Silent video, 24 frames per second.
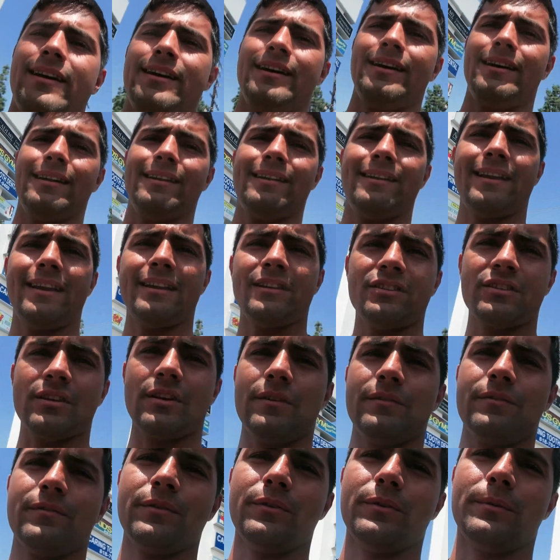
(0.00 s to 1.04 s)
uh,
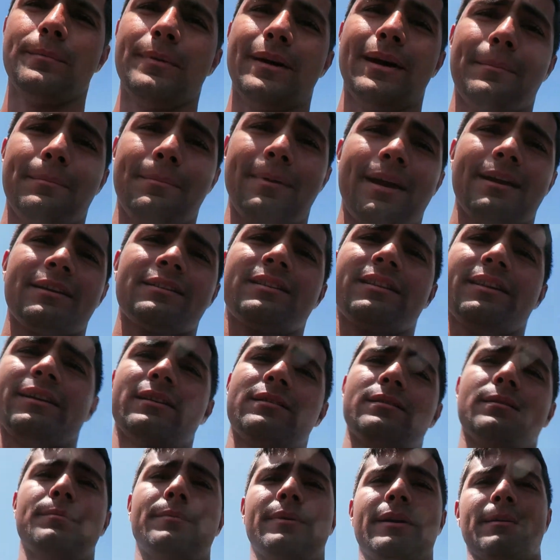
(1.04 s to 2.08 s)
deja vu, but I'm actually
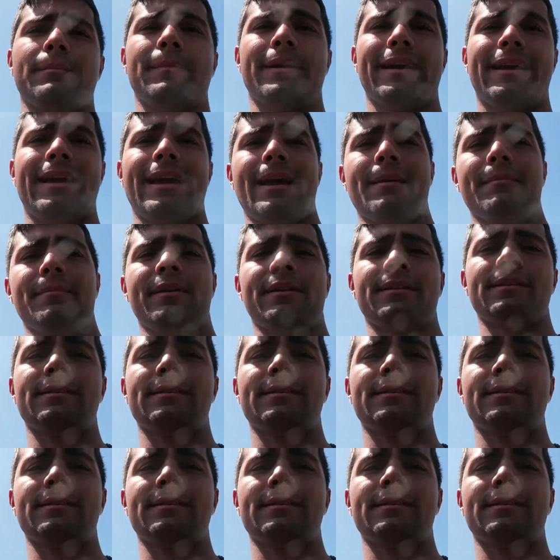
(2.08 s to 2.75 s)
gonna bring my camera